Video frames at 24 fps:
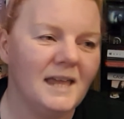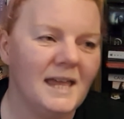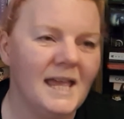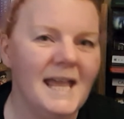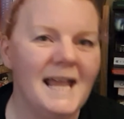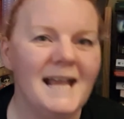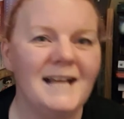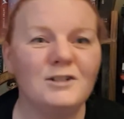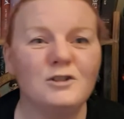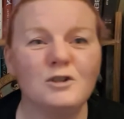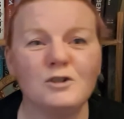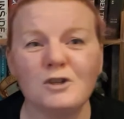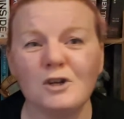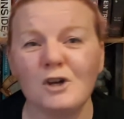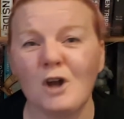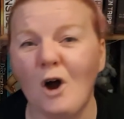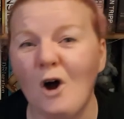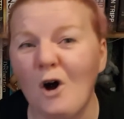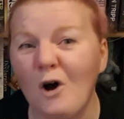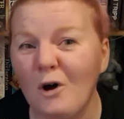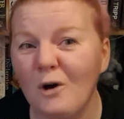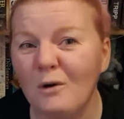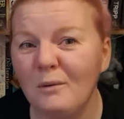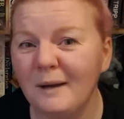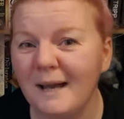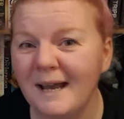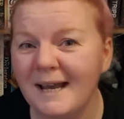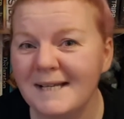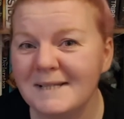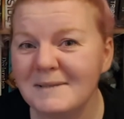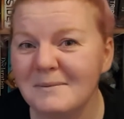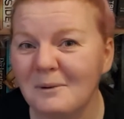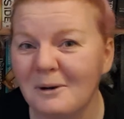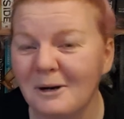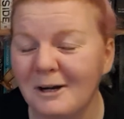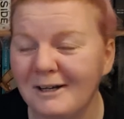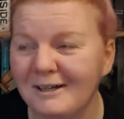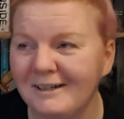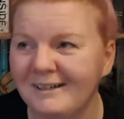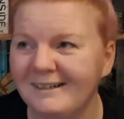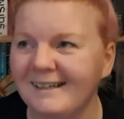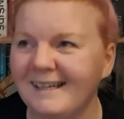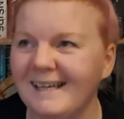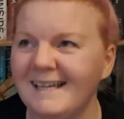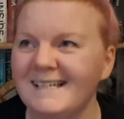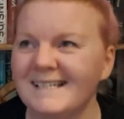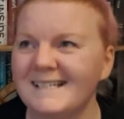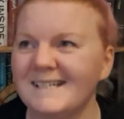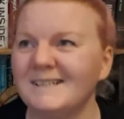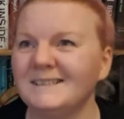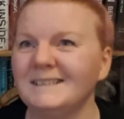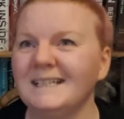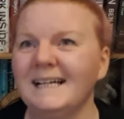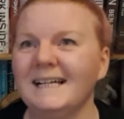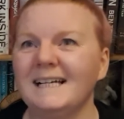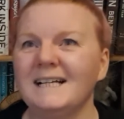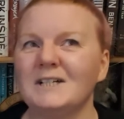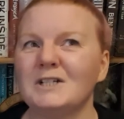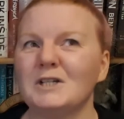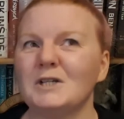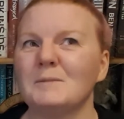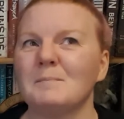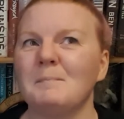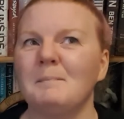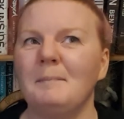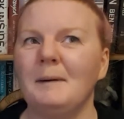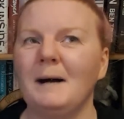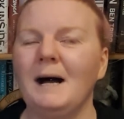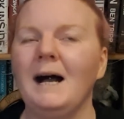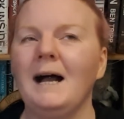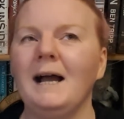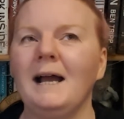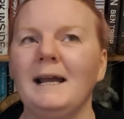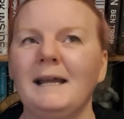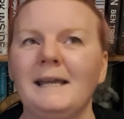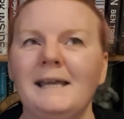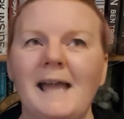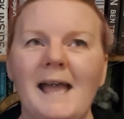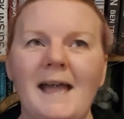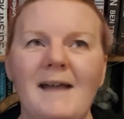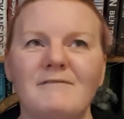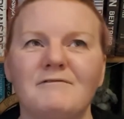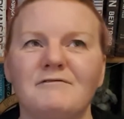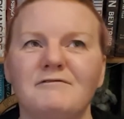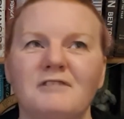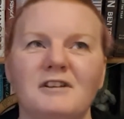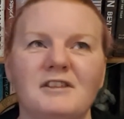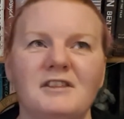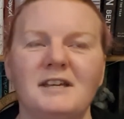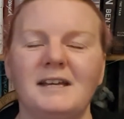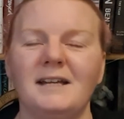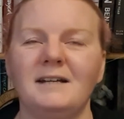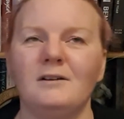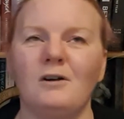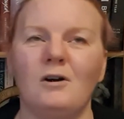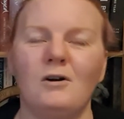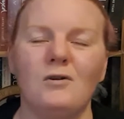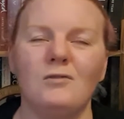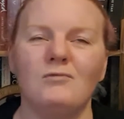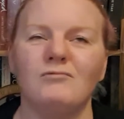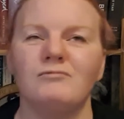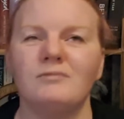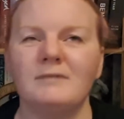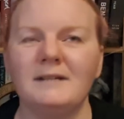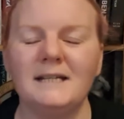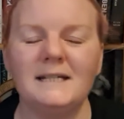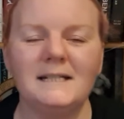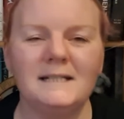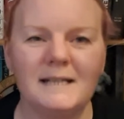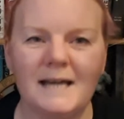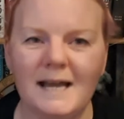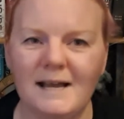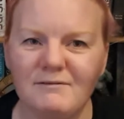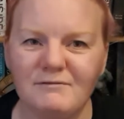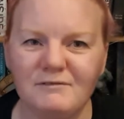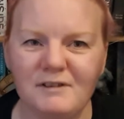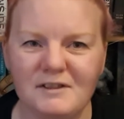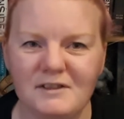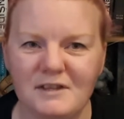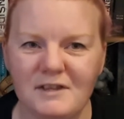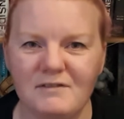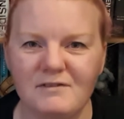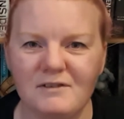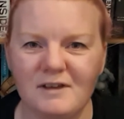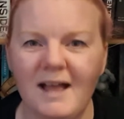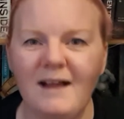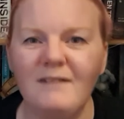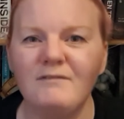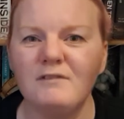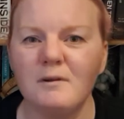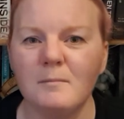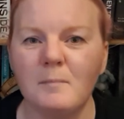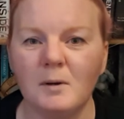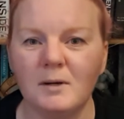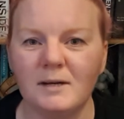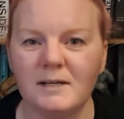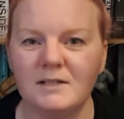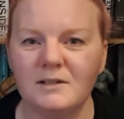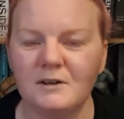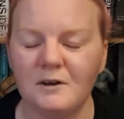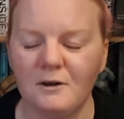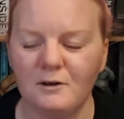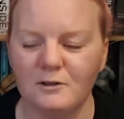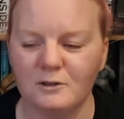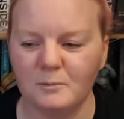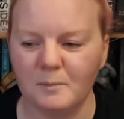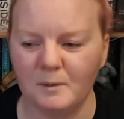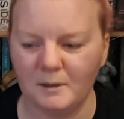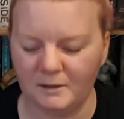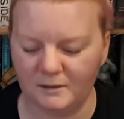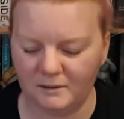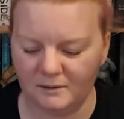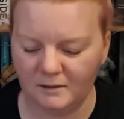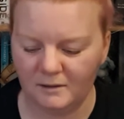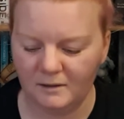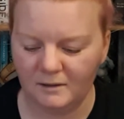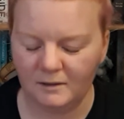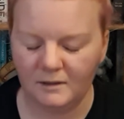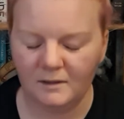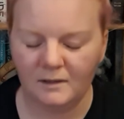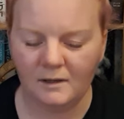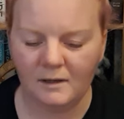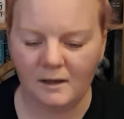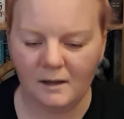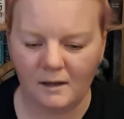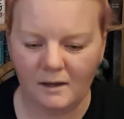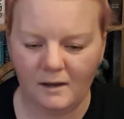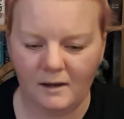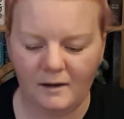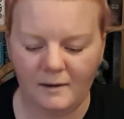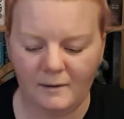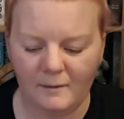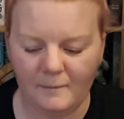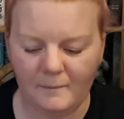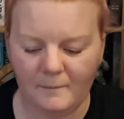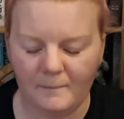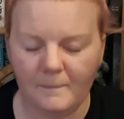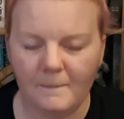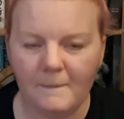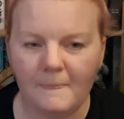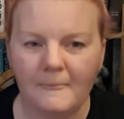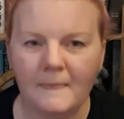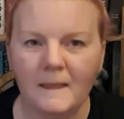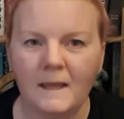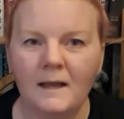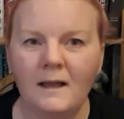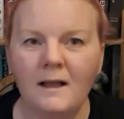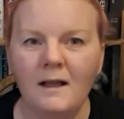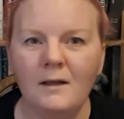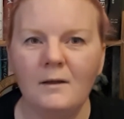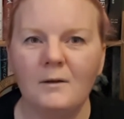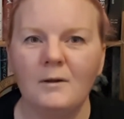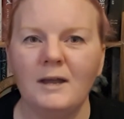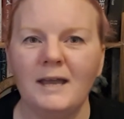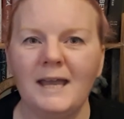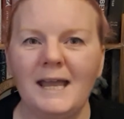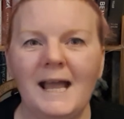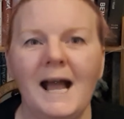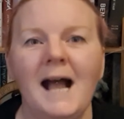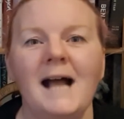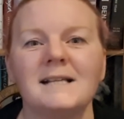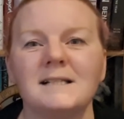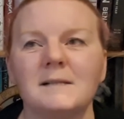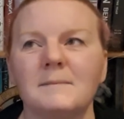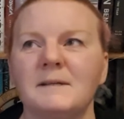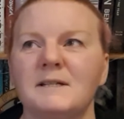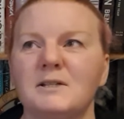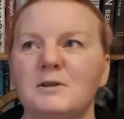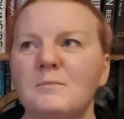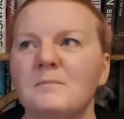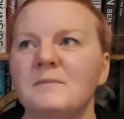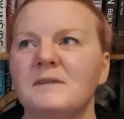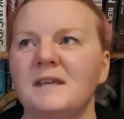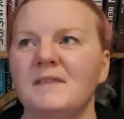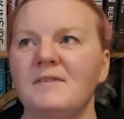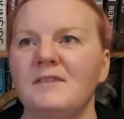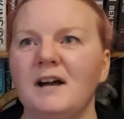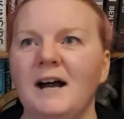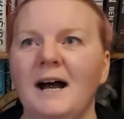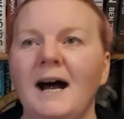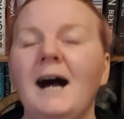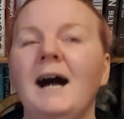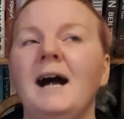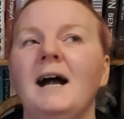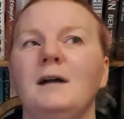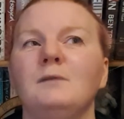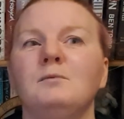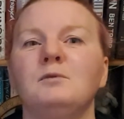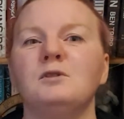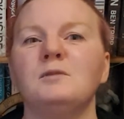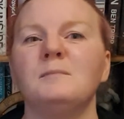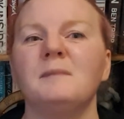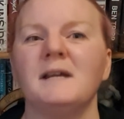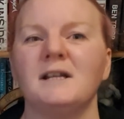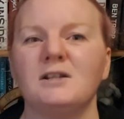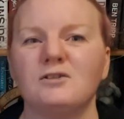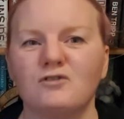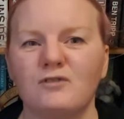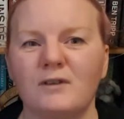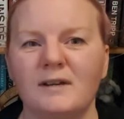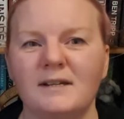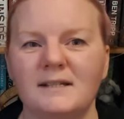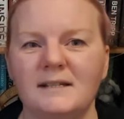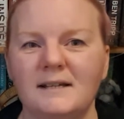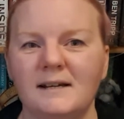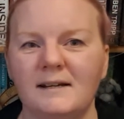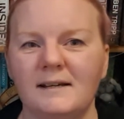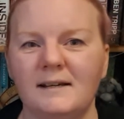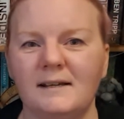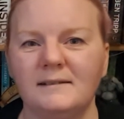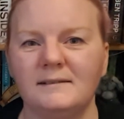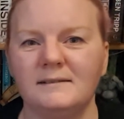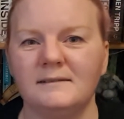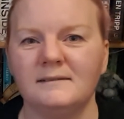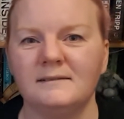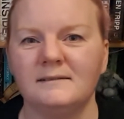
it doesn't always work. It's not like I just buy everything or read everything that everybody talks about. It has to be something that I would be interested in.